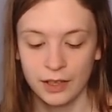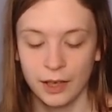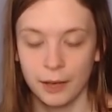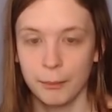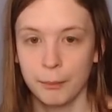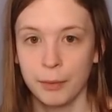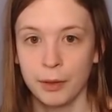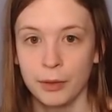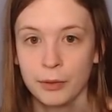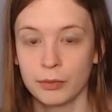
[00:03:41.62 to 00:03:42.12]

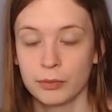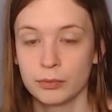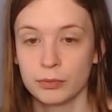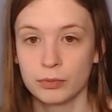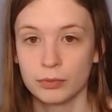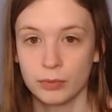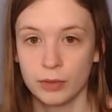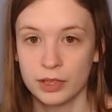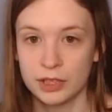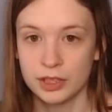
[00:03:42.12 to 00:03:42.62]
Yeah, but
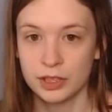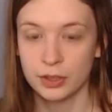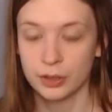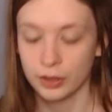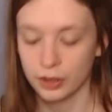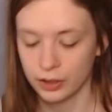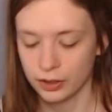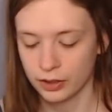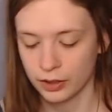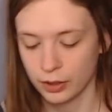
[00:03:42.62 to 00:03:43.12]

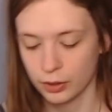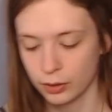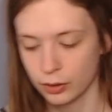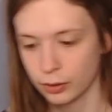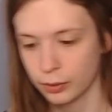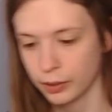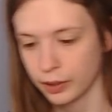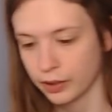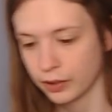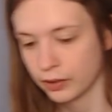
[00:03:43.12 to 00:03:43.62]
Wasitora
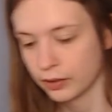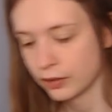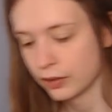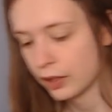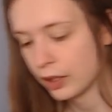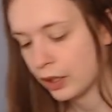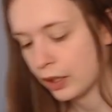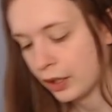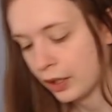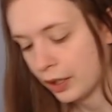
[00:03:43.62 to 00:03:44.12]
Nekoro
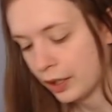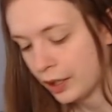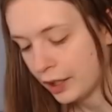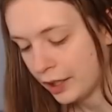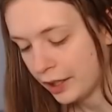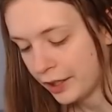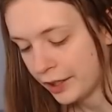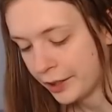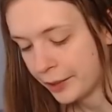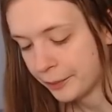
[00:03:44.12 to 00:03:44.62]

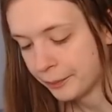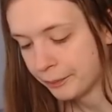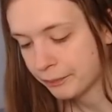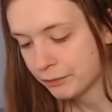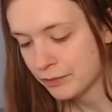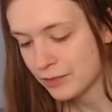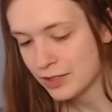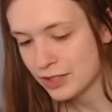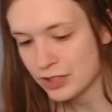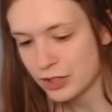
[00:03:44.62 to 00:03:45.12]

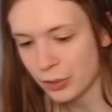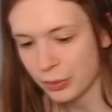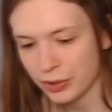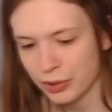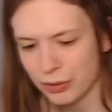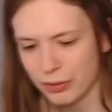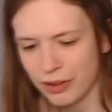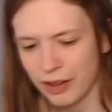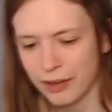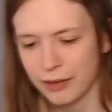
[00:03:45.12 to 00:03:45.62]
Queen. So
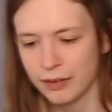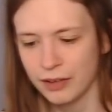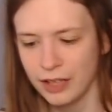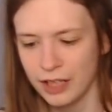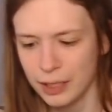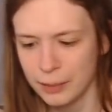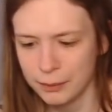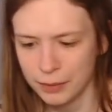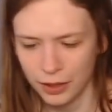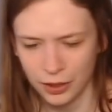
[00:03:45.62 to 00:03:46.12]
we're doing that,
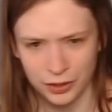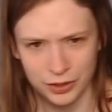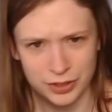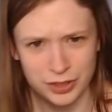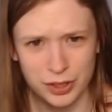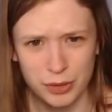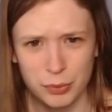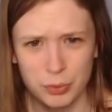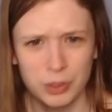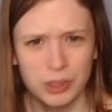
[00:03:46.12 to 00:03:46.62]
but
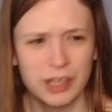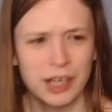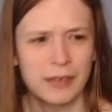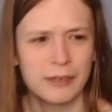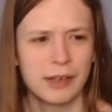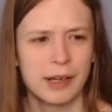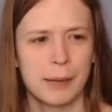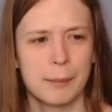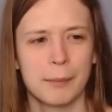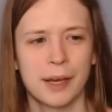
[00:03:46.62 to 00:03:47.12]
also we're
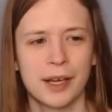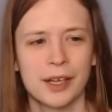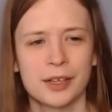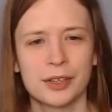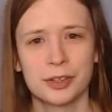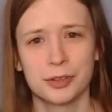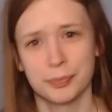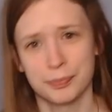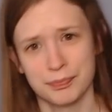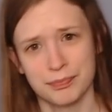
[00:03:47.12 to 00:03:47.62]
gonna have a
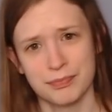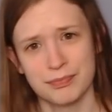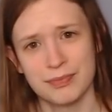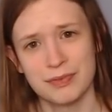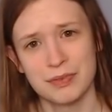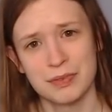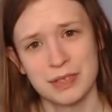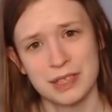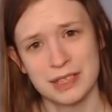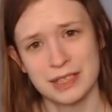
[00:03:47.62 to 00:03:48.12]
minor
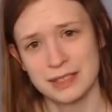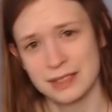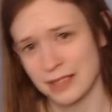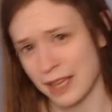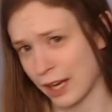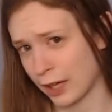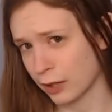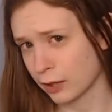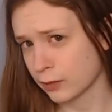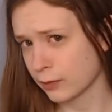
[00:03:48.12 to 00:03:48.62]

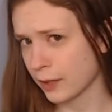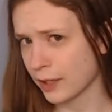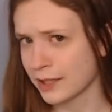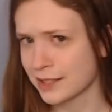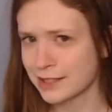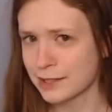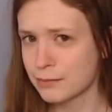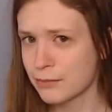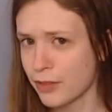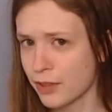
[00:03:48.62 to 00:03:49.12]

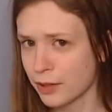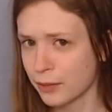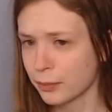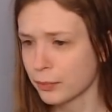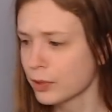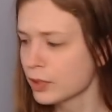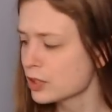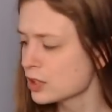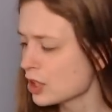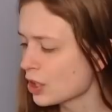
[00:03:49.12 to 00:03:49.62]
sacrifice
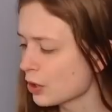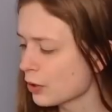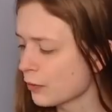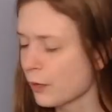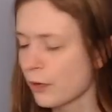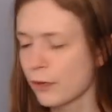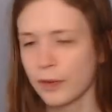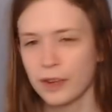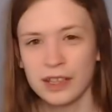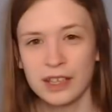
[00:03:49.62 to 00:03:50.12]
something. So
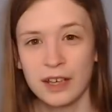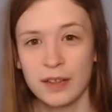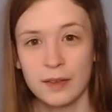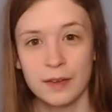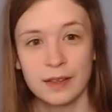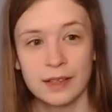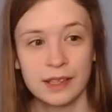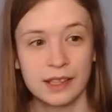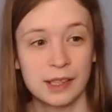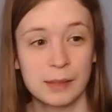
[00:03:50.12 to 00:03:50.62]
if we find
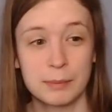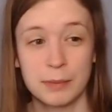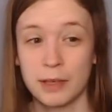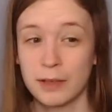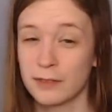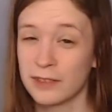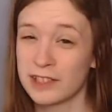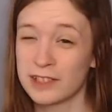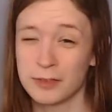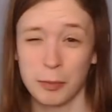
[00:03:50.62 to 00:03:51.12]
anything that
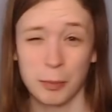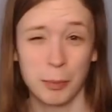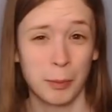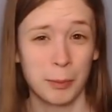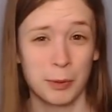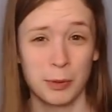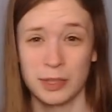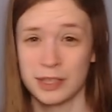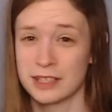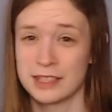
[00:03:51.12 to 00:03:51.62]
benefits from
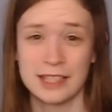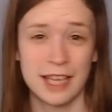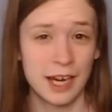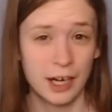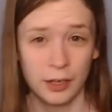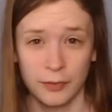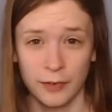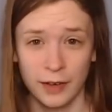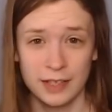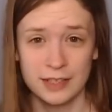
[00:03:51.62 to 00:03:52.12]
our opponent
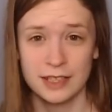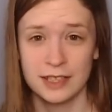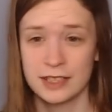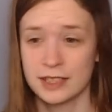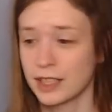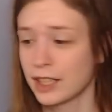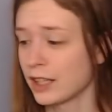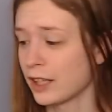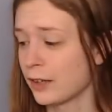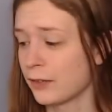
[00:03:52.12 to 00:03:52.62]

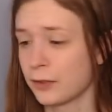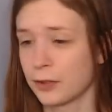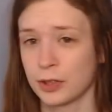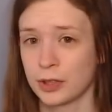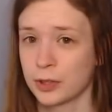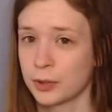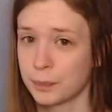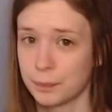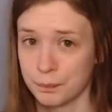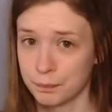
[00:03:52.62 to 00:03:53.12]
sacrificing stuff,
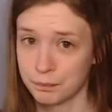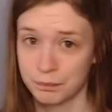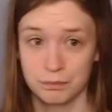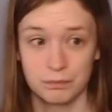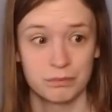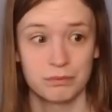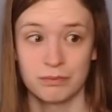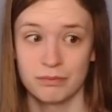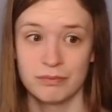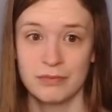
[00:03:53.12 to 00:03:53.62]
or
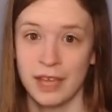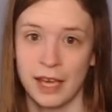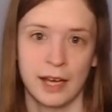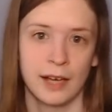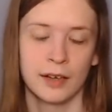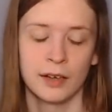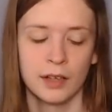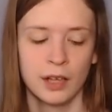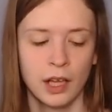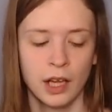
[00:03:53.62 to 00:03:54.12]

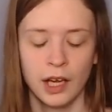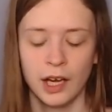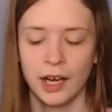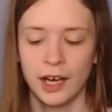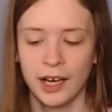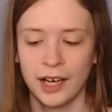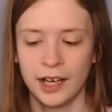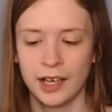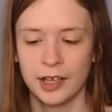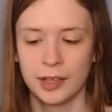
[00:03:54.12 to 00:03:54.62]
yeah,
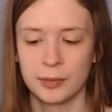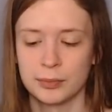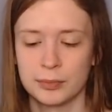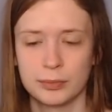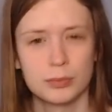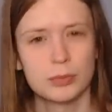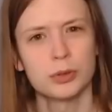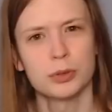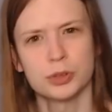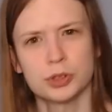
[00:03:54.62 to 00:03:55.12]

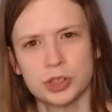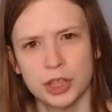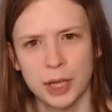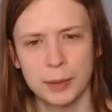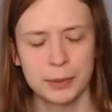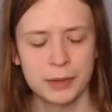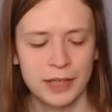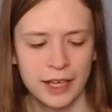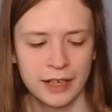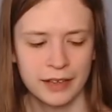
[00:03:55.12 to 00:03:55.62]
we'll
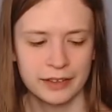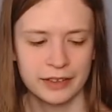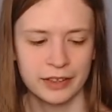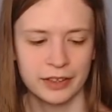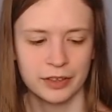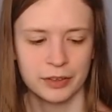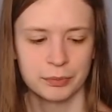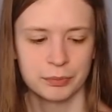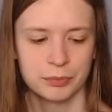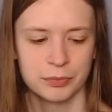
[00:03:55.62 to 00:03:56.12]
try to put that in
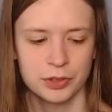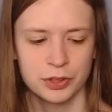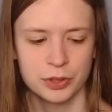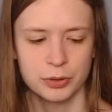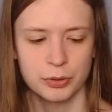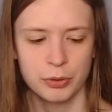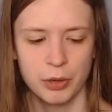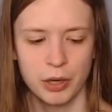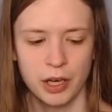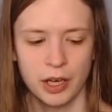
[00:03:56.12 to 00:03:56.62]
there
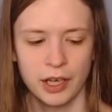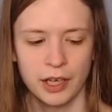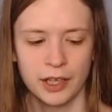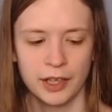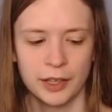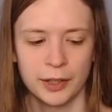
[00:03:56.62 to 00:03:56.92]
too.